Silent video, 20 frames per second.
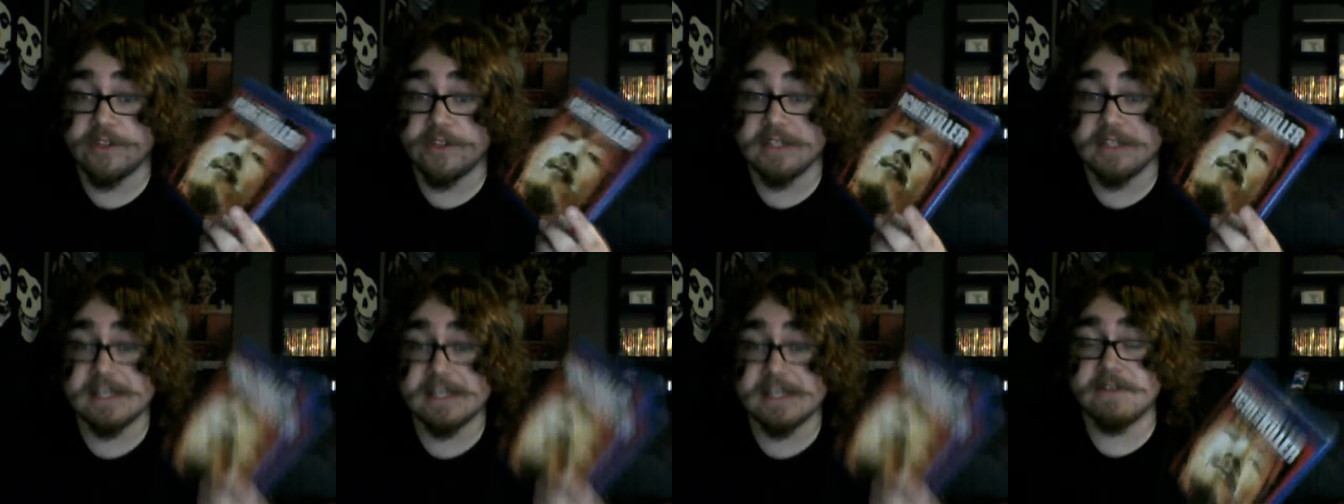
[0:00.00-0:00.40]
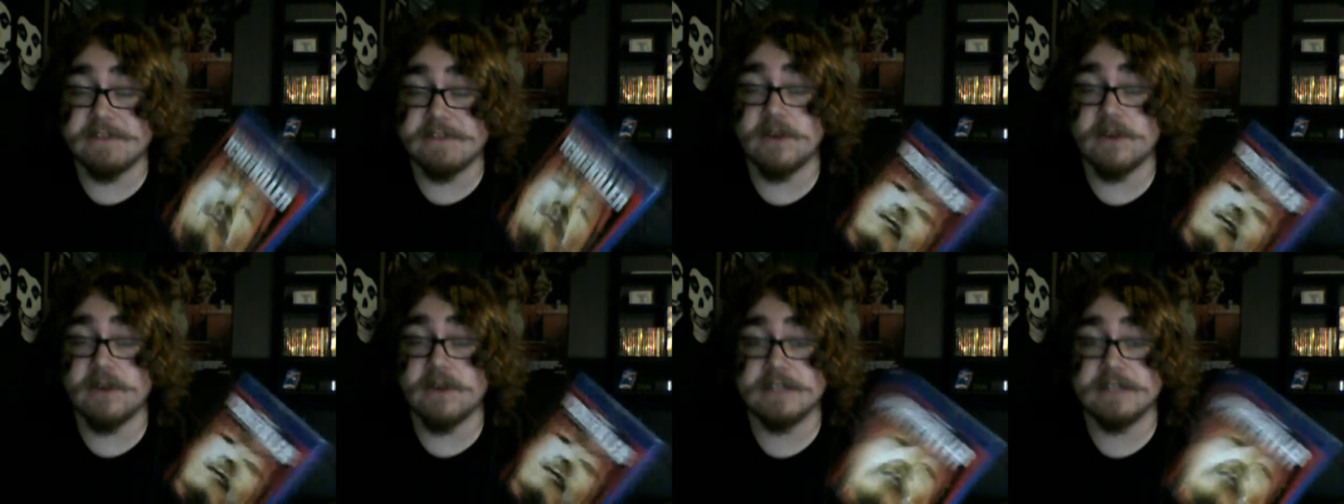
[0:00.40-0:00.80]
Like, they even
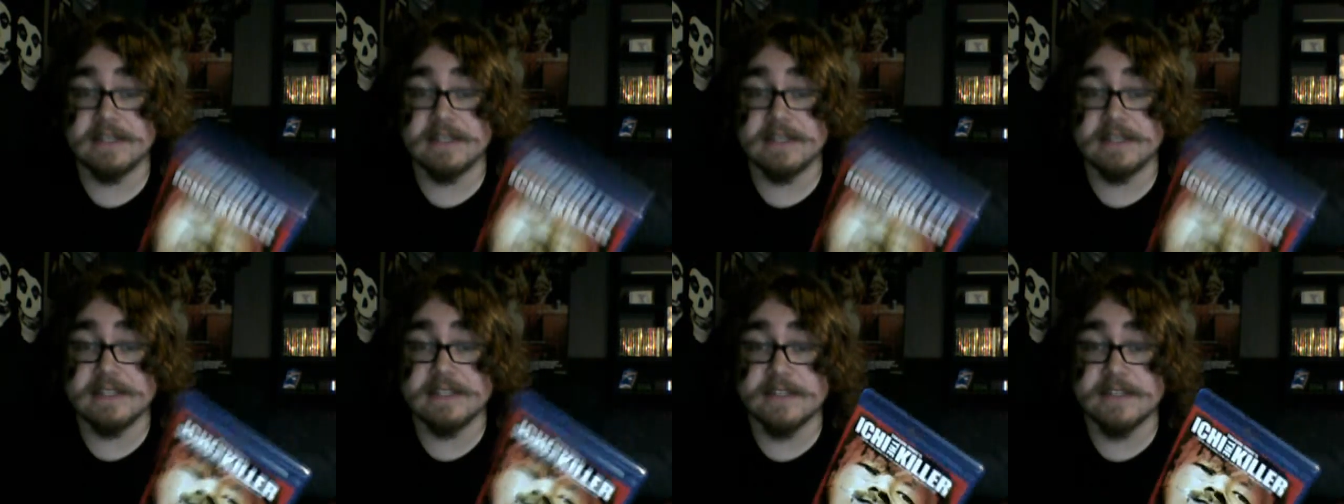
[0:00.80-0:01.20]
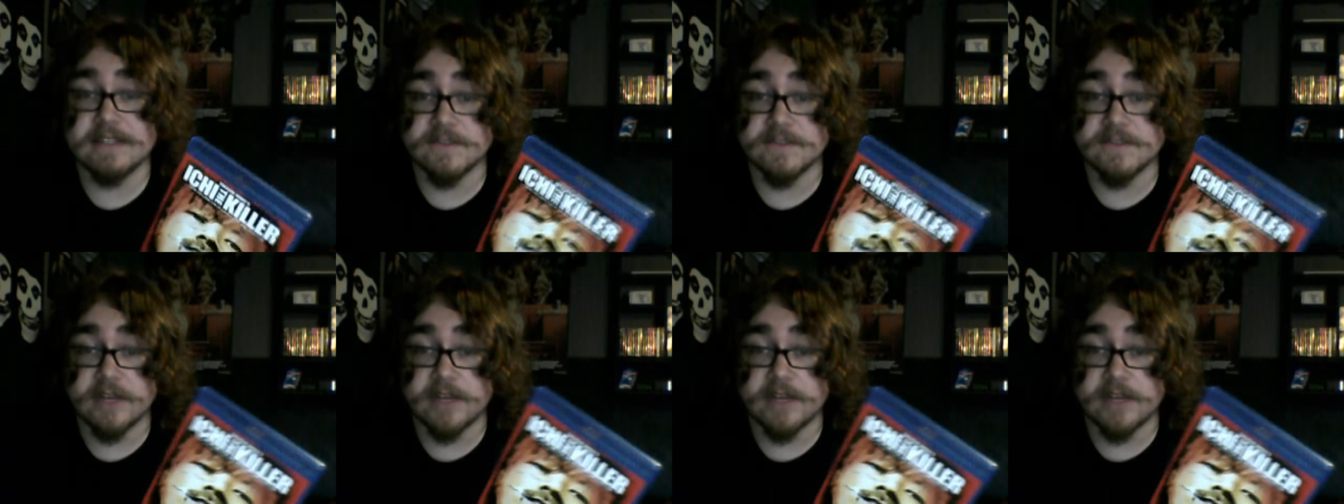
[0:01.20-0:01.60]
go into like details
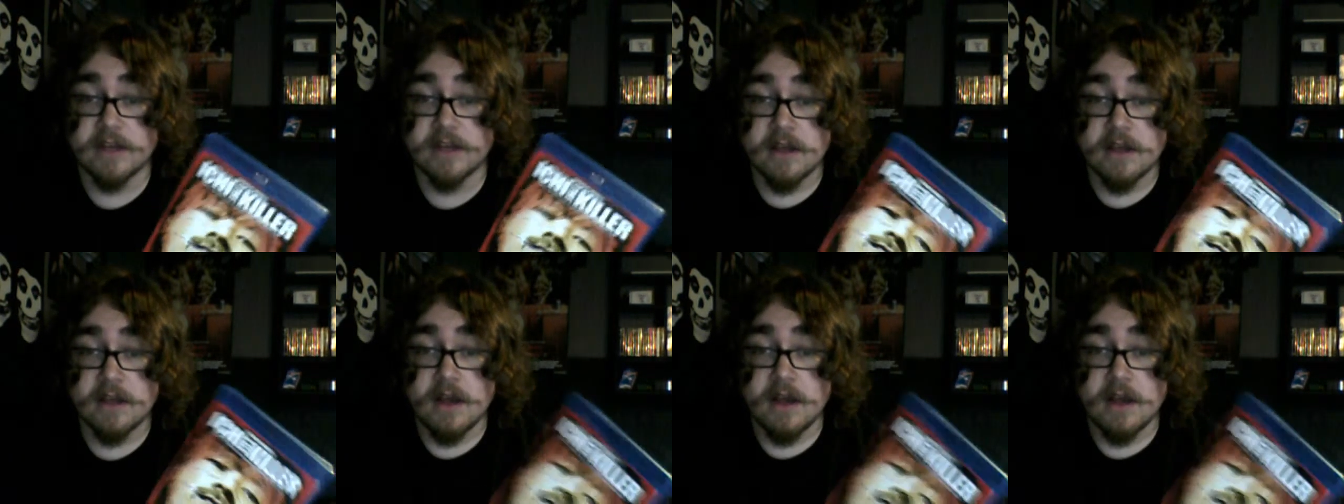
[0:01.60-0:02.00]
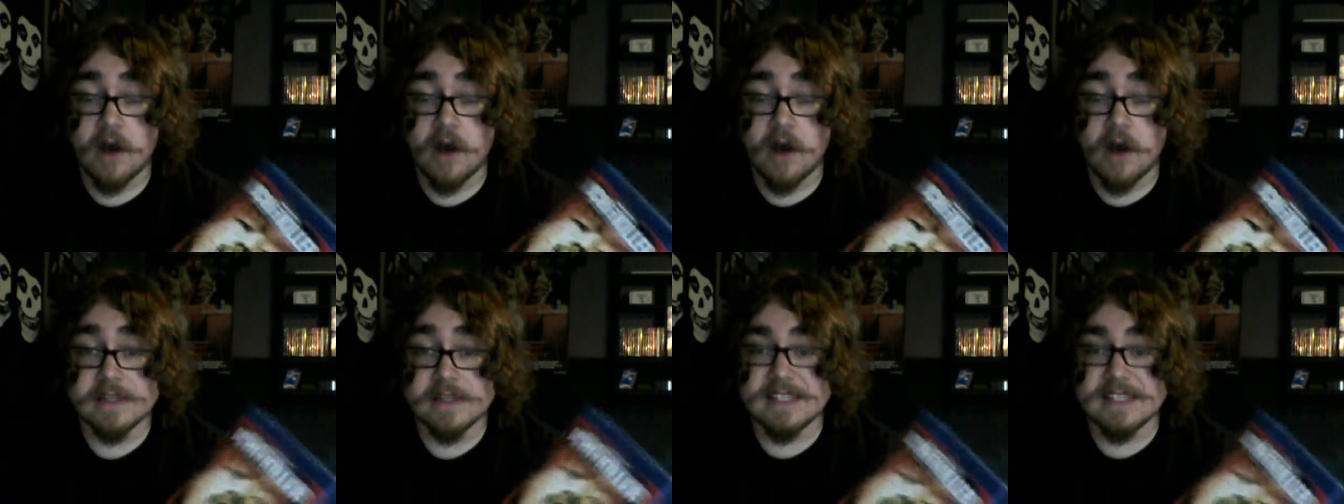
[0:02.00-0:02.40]
of like
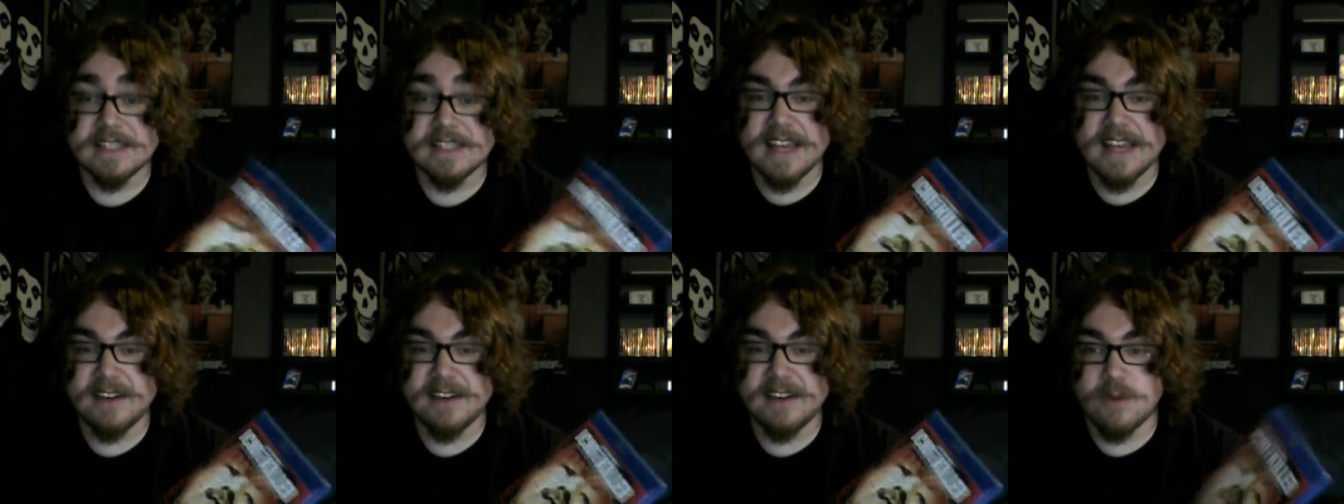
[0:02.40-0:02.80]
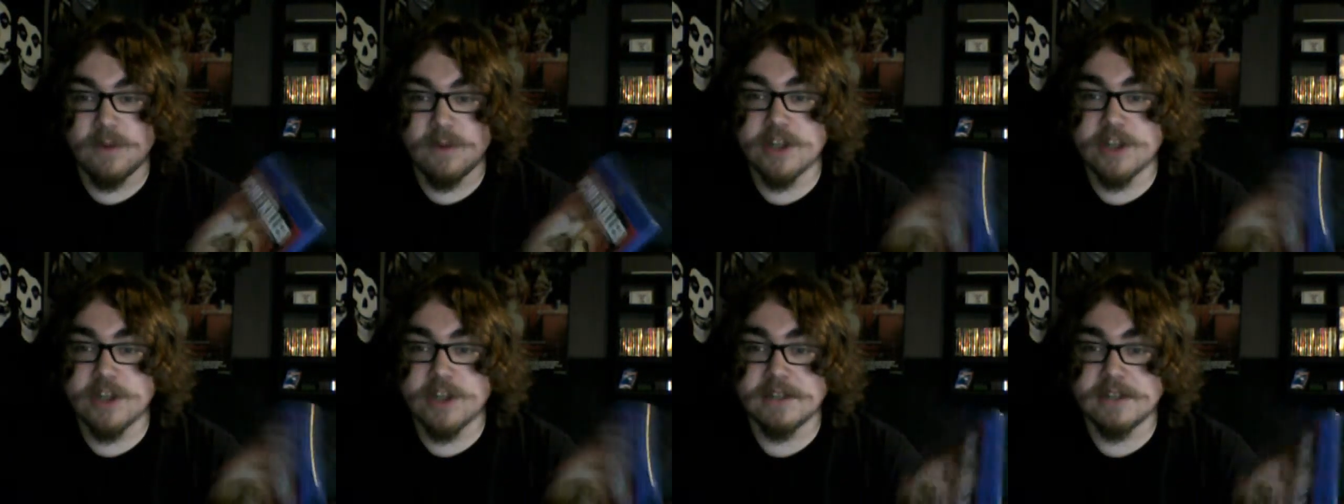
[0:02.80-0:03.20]
on set
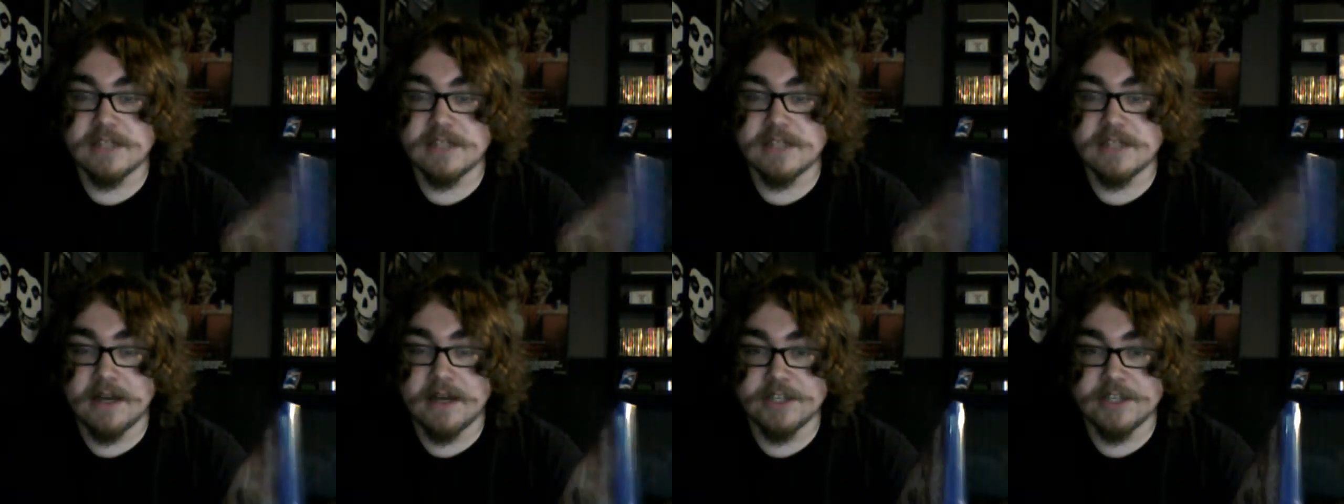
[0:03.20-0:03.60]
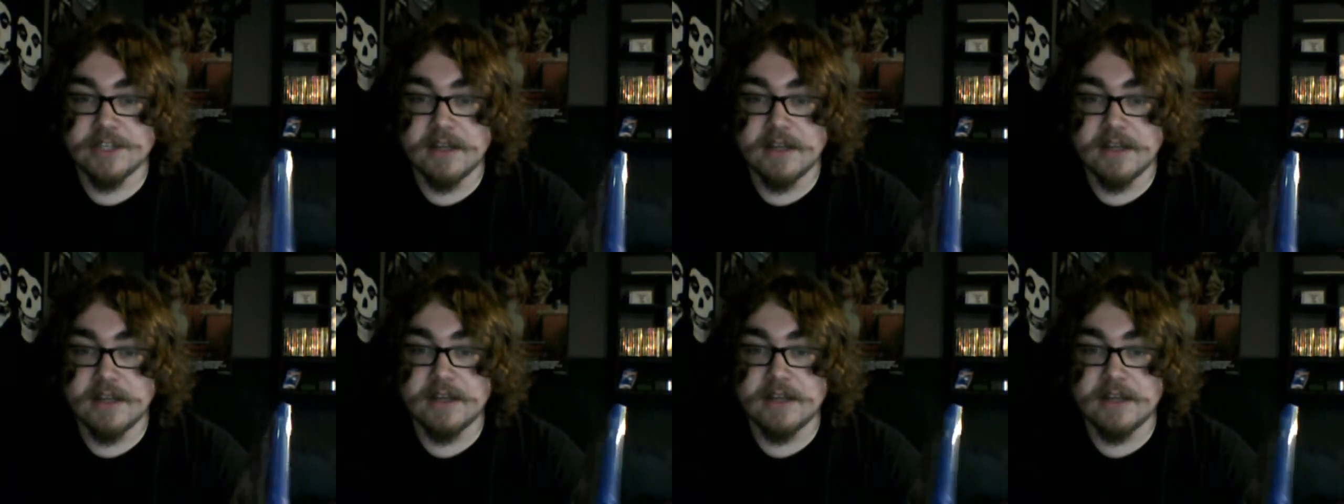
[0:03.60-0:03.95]
watching Takashi